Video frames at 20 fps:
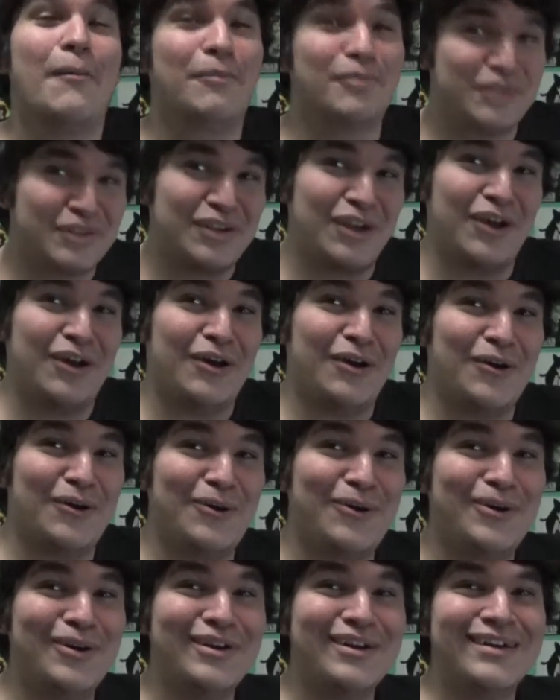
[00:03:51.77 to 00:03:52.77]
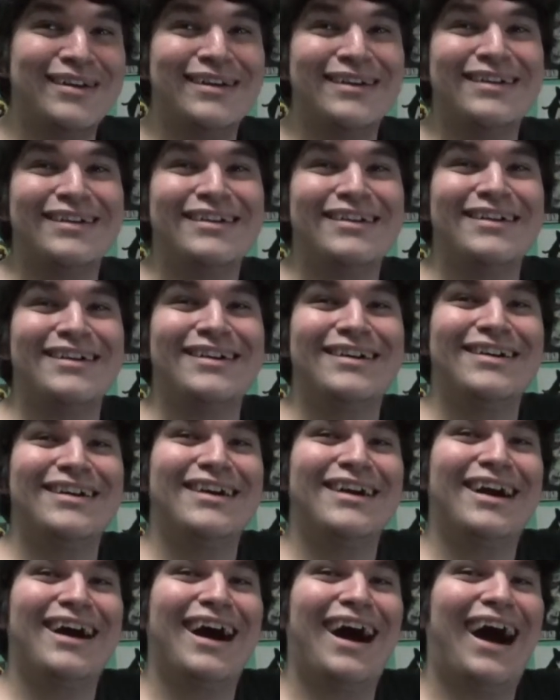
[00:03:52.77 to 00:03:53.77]
So.
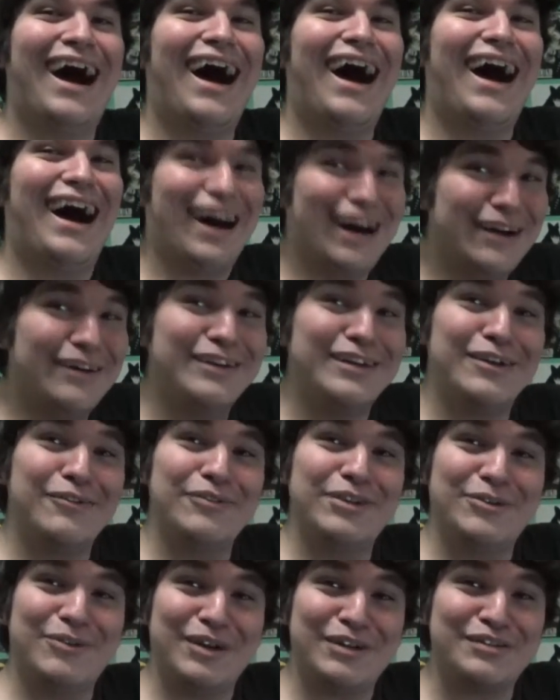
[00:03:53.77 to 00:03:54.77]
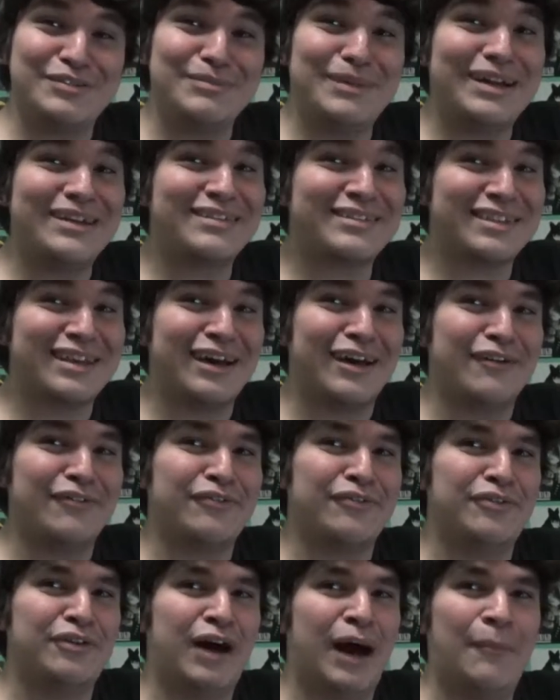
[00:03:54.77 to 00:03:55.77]
I'm gonna rewatch it
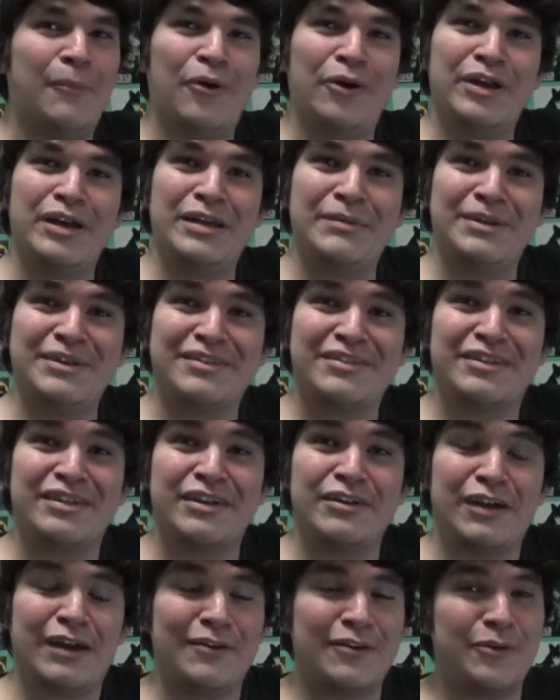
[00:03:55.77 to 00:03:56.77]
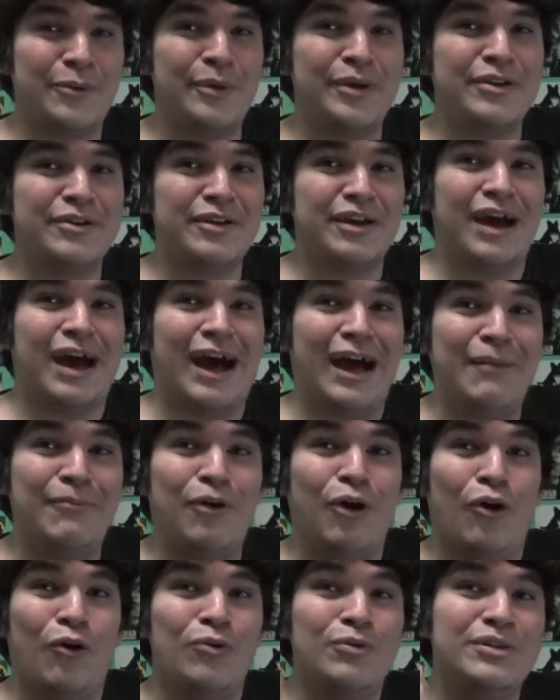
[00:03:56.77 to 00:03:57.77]
myself. I'm only gonna be. I'm only. I'm
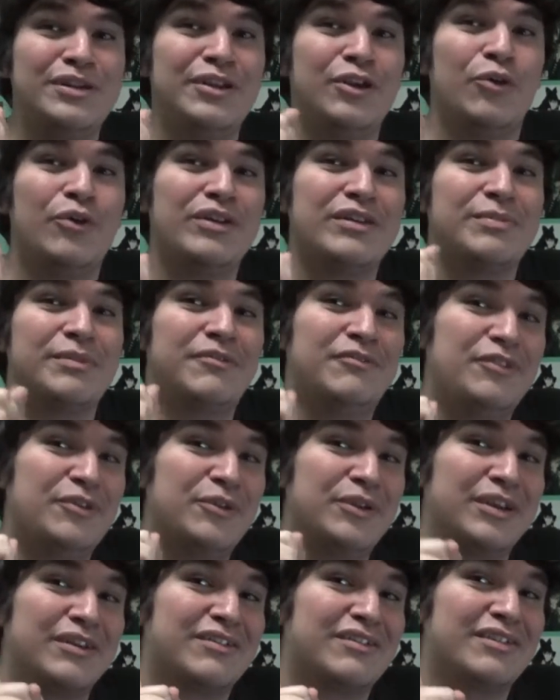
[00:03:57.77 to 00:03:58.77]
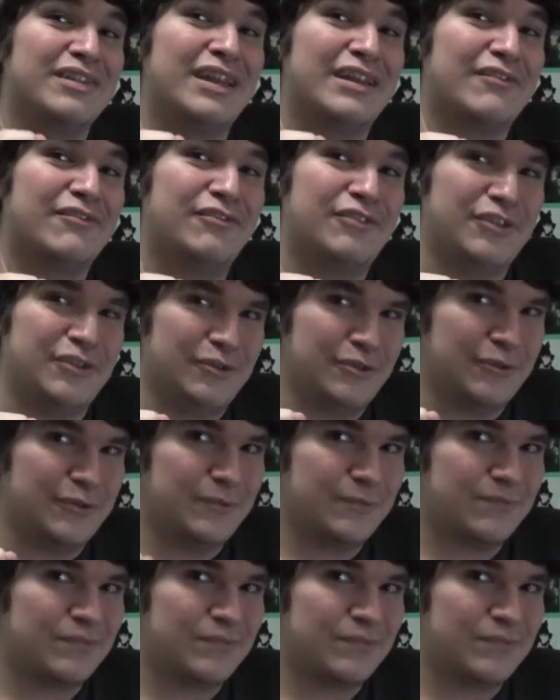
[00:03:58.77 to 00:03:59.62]
only going to be viewing a select few.